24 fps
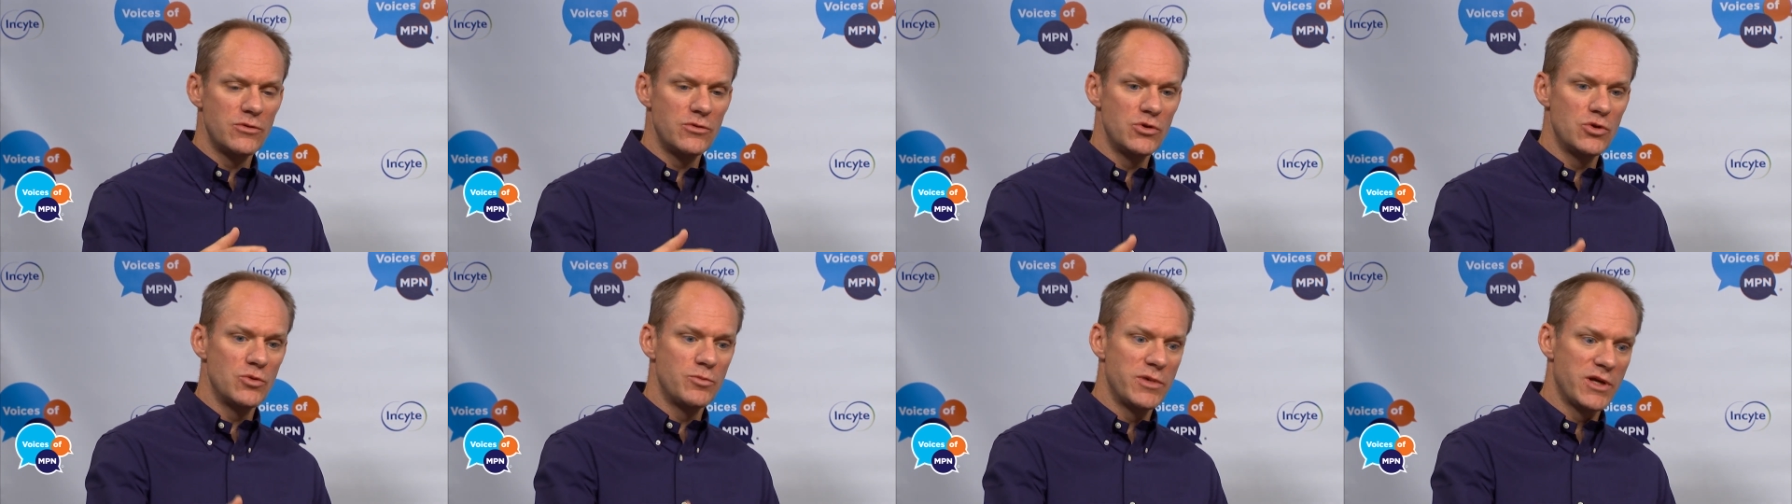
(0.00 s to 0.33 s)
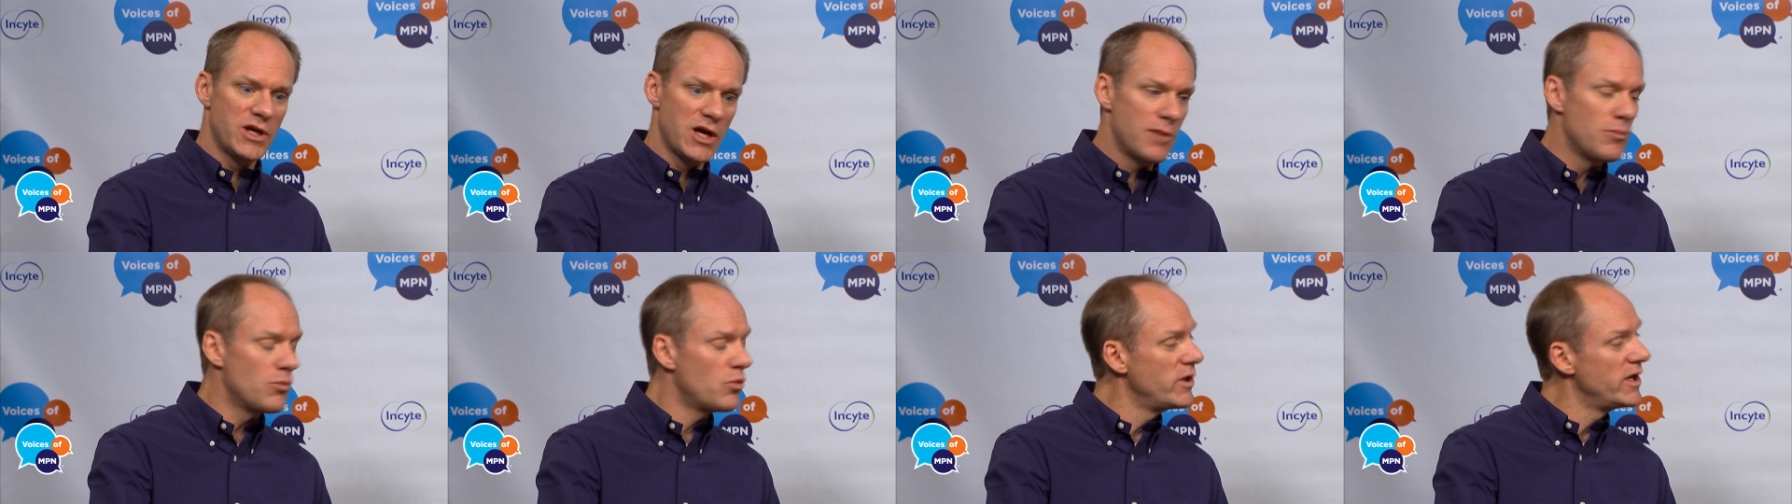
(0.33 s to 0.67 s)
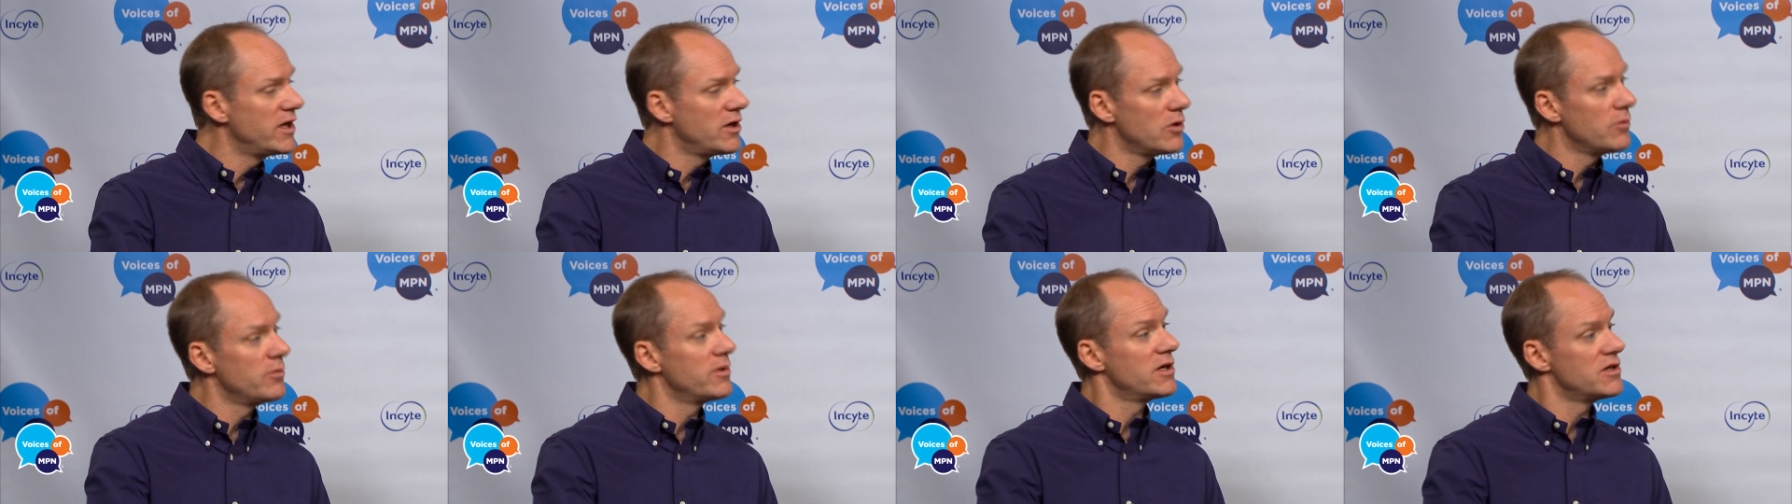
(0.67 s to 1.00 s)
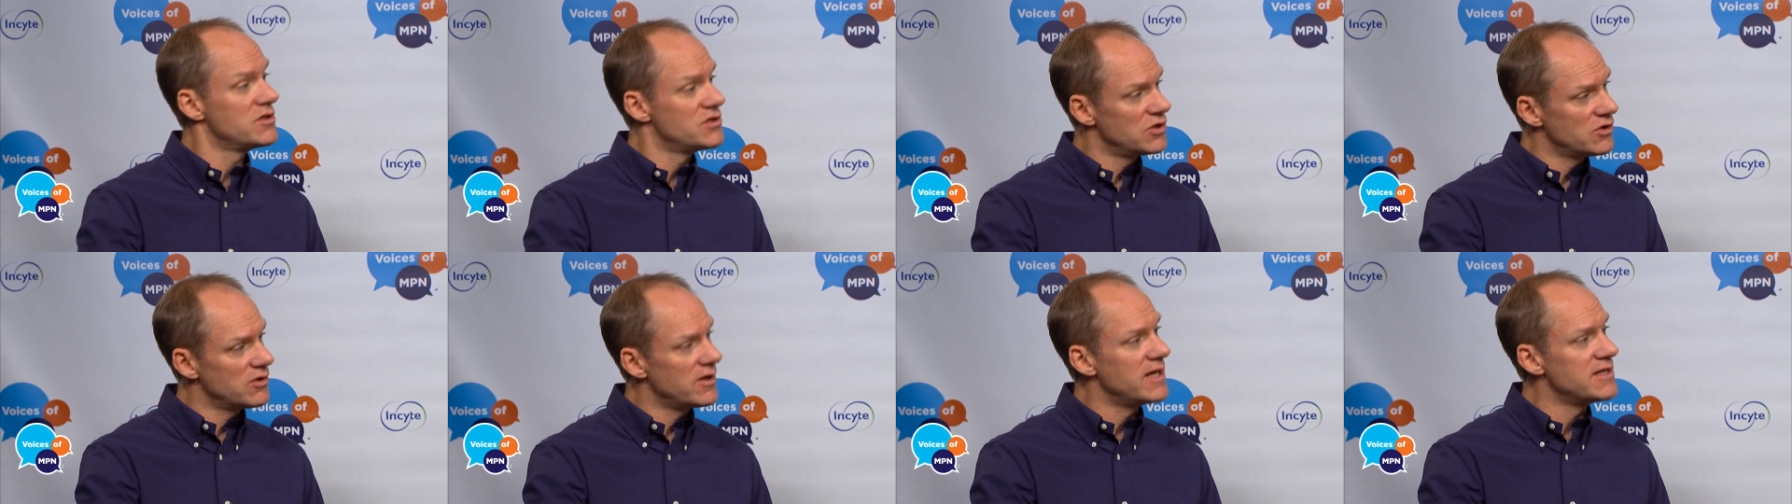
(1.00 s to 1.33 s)
you become weaker
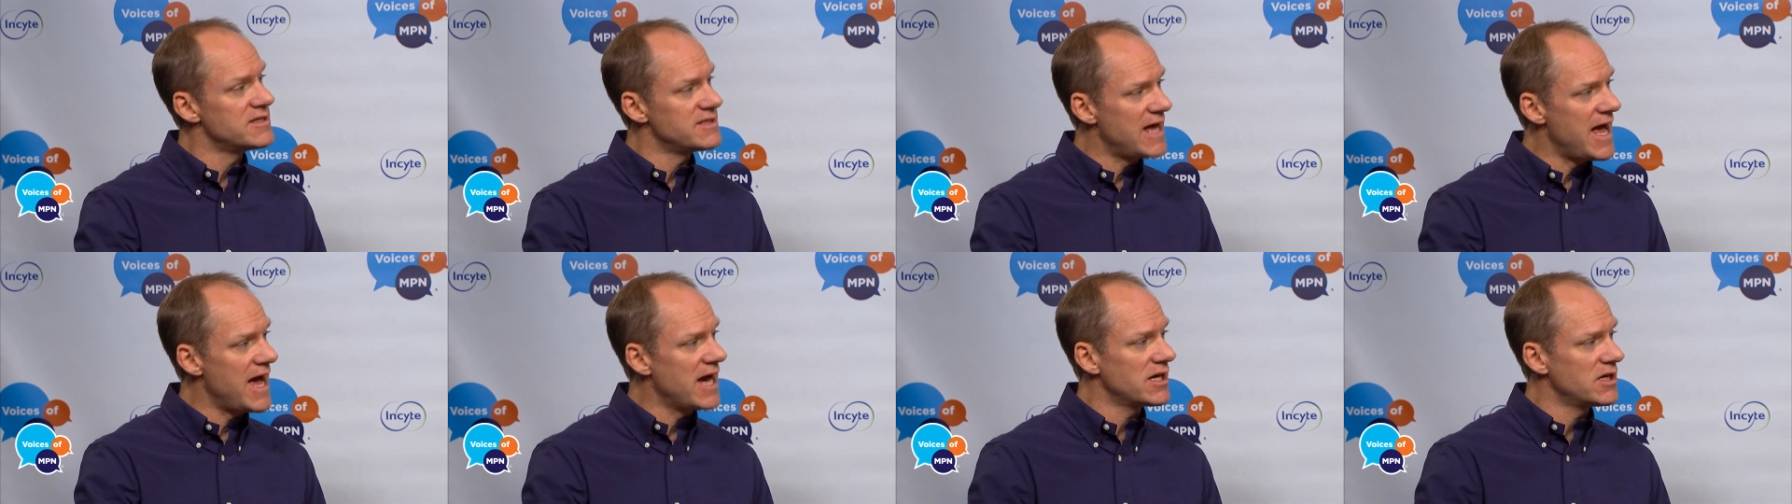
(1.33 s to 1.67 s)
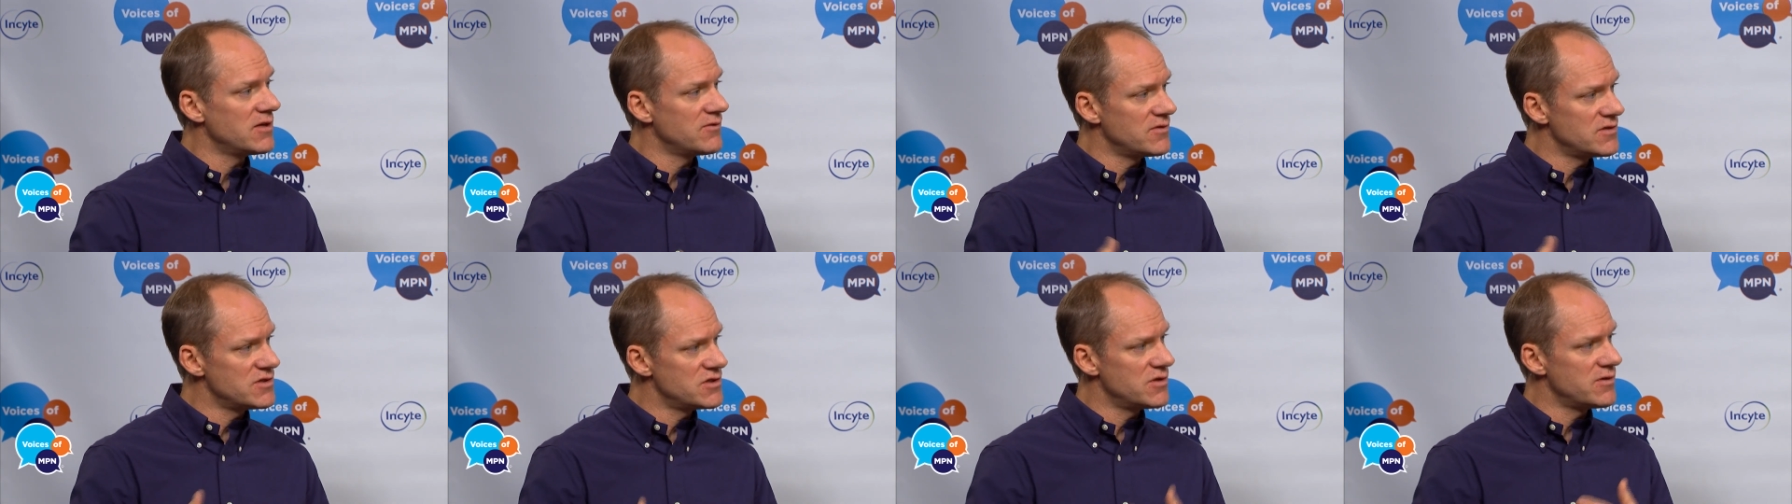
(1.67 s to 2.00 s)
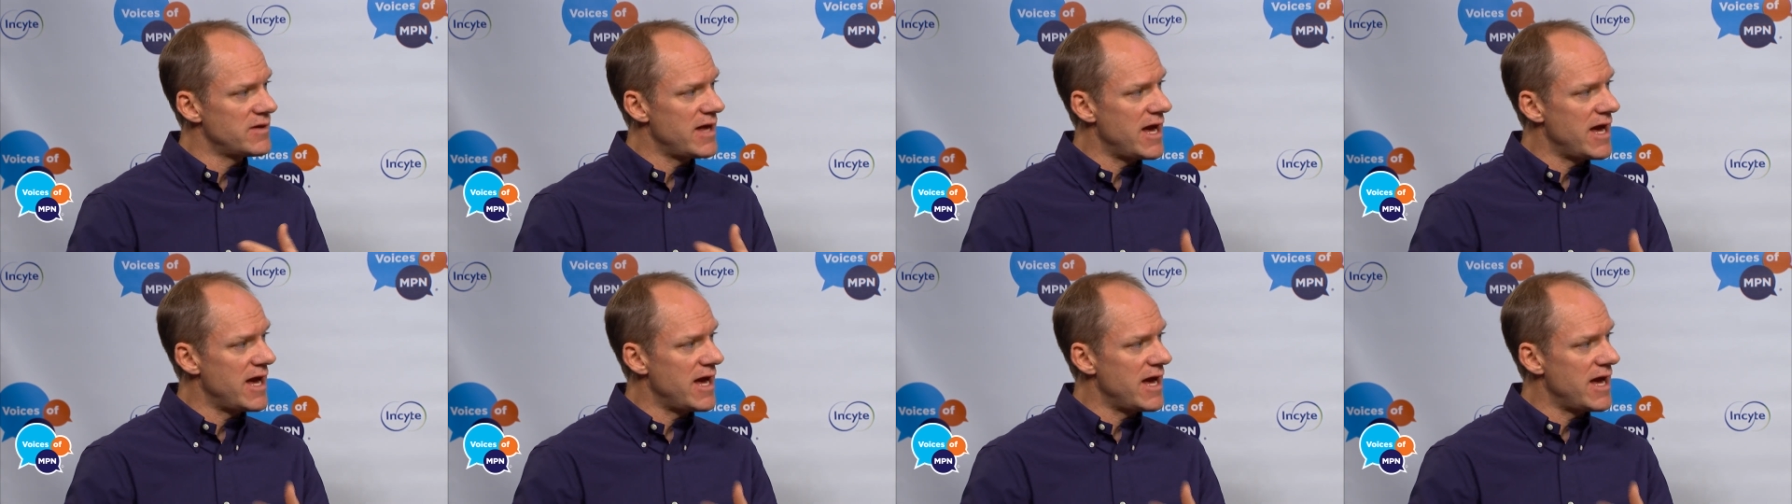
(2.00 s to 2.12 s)
because you're less active, and so